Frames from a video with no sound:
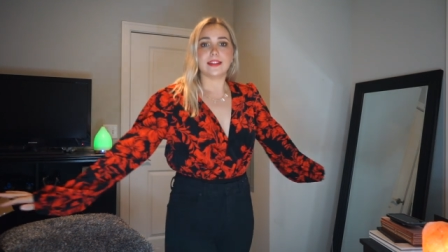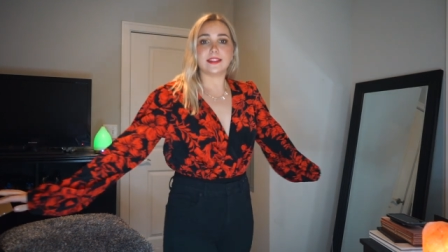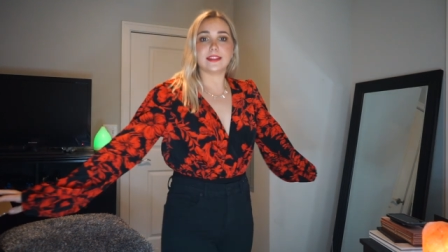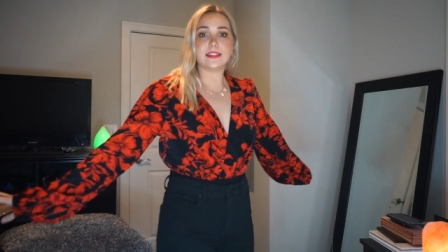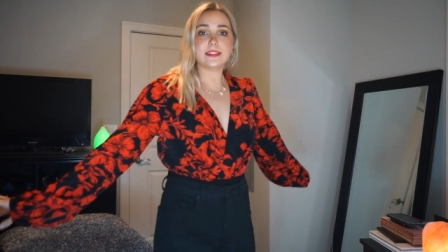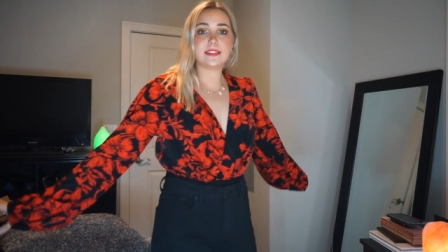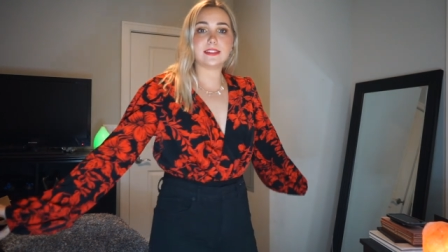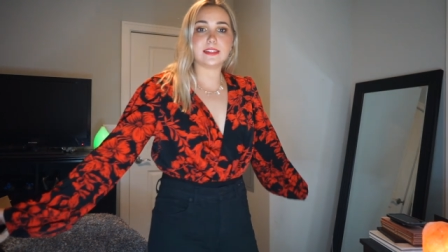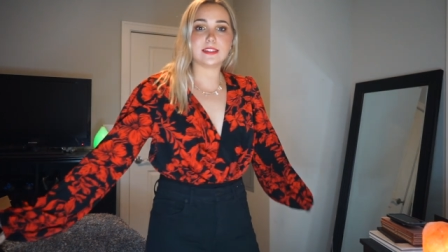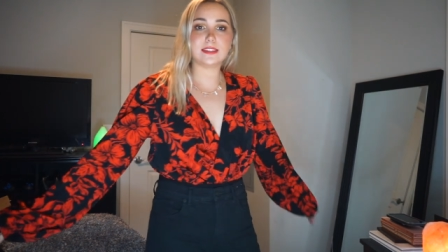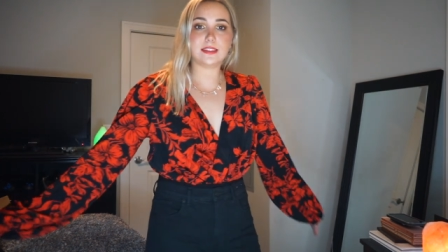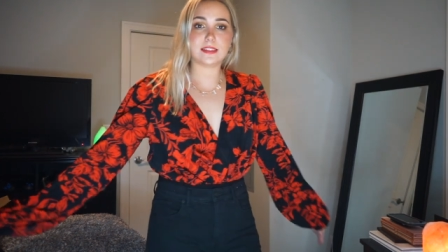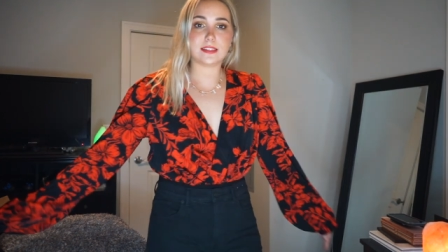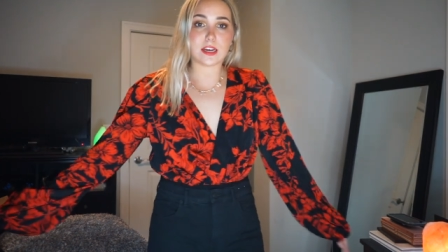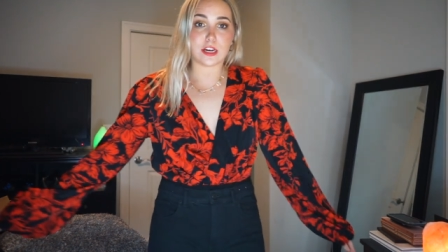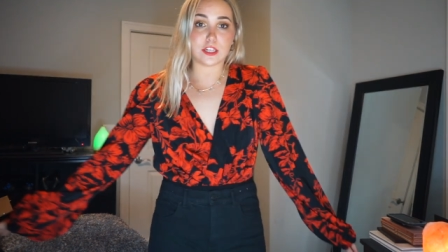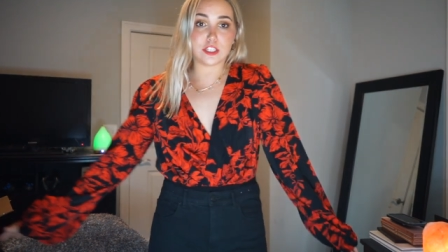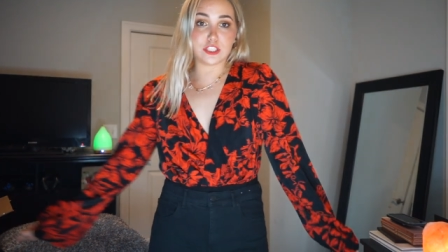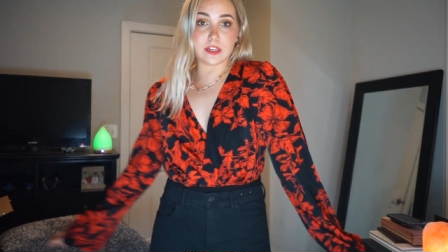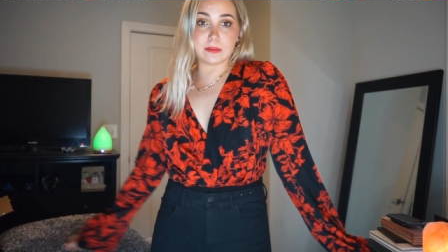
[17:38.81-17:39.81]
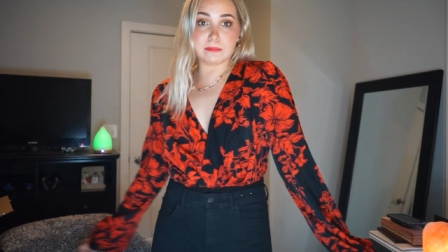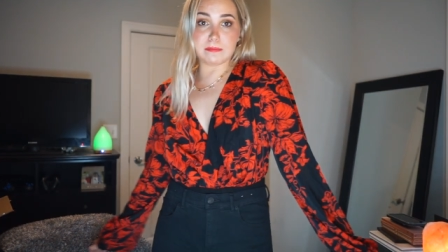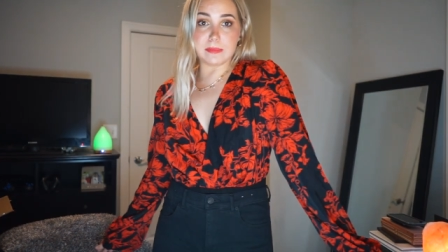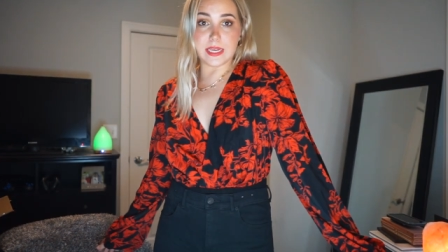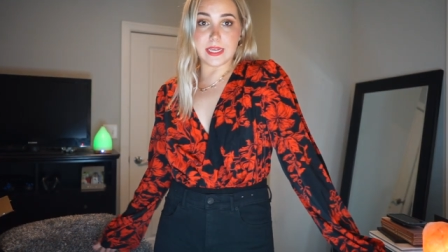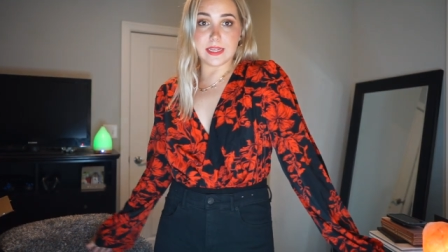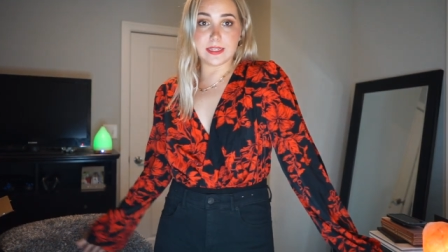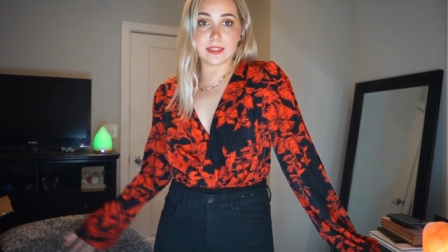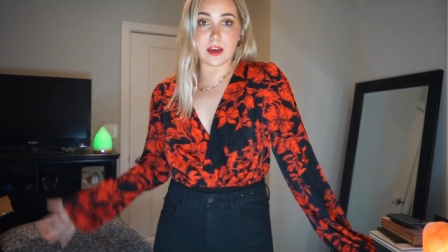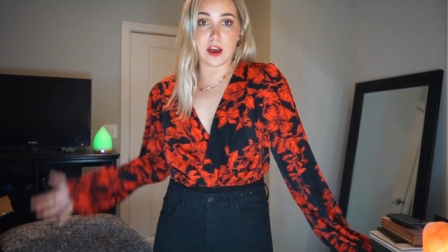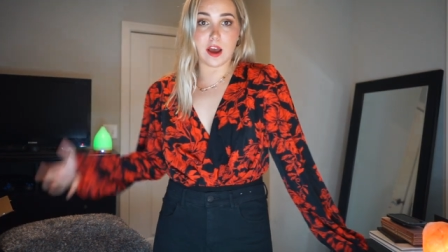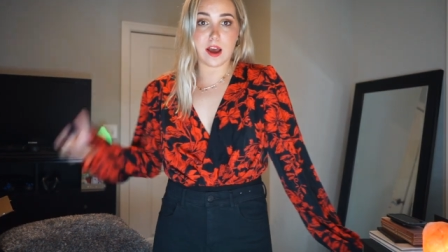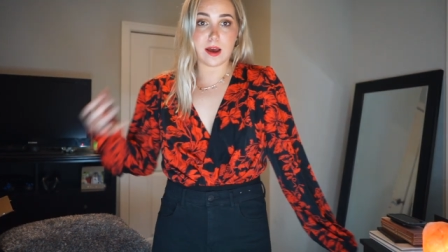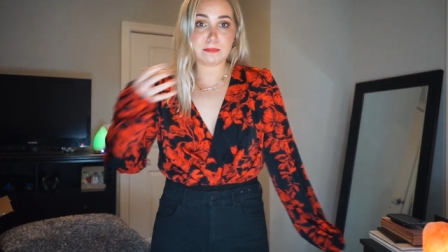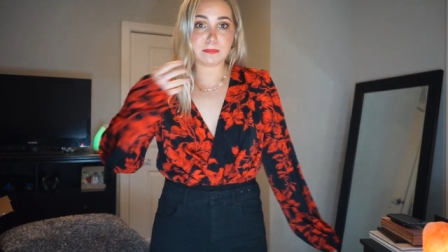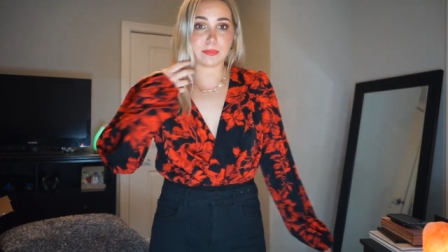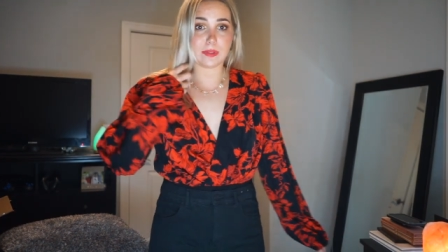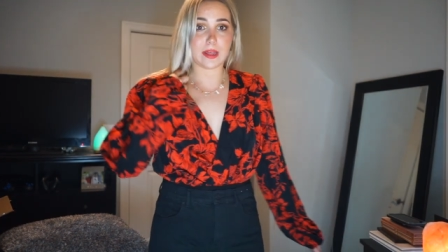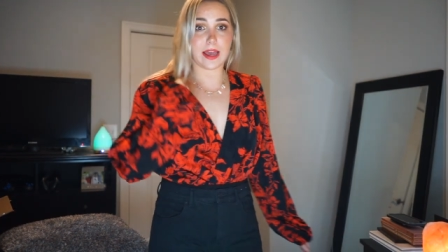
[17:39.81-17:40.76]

this is such a me top.